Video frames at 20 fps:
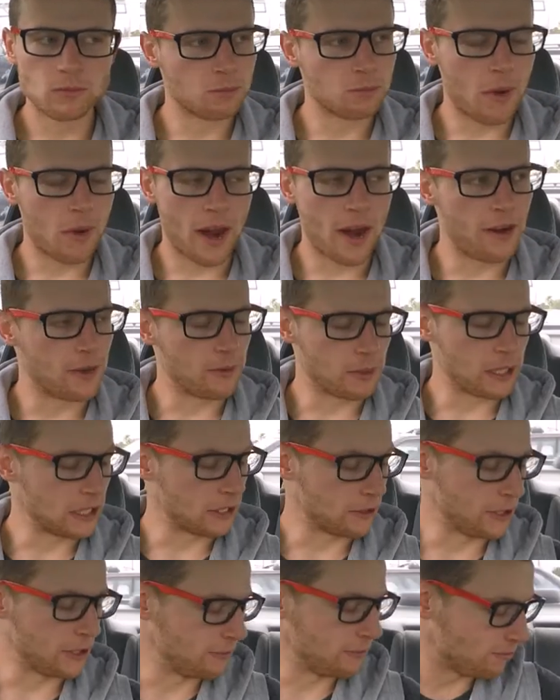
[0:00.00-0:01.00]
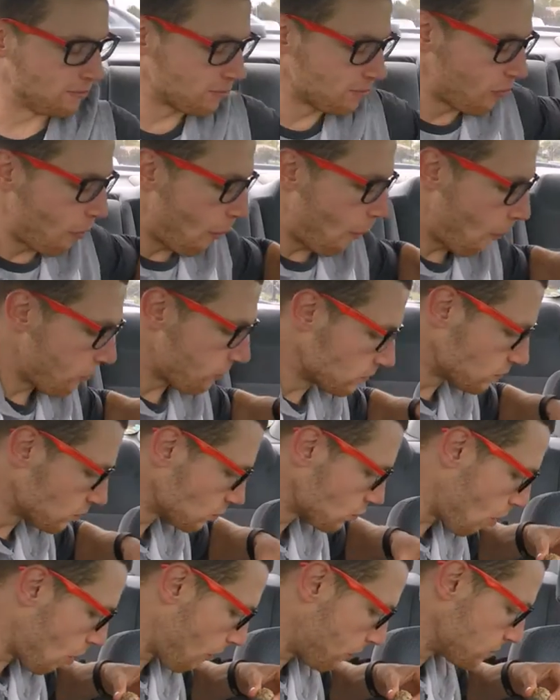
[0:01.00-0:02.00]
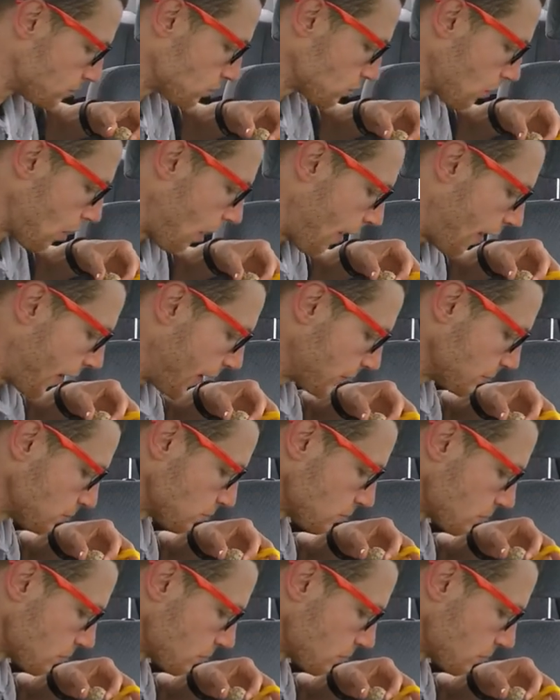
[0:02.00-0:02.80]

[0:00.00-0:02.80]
Man, I'm hungry. Uh,